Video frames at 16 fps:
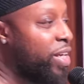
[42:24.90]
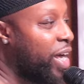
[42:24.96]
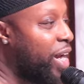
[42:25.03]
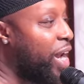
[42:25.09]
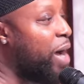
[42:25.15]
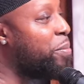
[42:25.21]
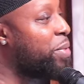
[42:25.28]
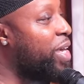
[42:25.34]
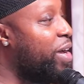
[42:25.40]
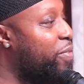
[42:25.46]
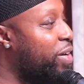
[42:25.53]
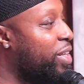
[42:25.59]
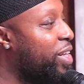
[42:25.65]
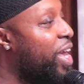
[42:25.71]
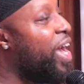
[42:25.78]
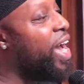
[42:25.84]
that I'm
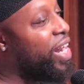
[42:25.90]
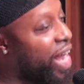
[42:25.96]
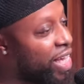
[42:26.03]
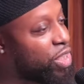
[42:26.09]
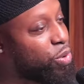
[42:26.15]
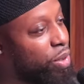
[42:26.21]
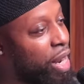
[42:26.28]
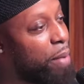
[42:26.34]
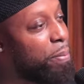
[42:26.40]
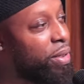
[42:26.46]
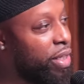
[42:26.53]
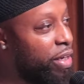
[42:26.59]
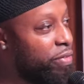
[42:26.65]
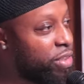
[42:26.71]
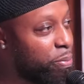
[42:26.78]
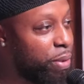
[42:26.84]
giving, and that's what I
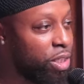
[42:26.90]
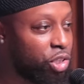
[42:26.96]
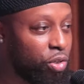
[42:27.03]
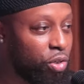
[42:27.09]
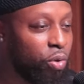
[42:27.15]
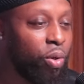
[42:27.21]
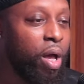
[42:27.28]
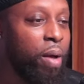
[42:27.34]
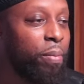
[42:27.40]
believe to be true.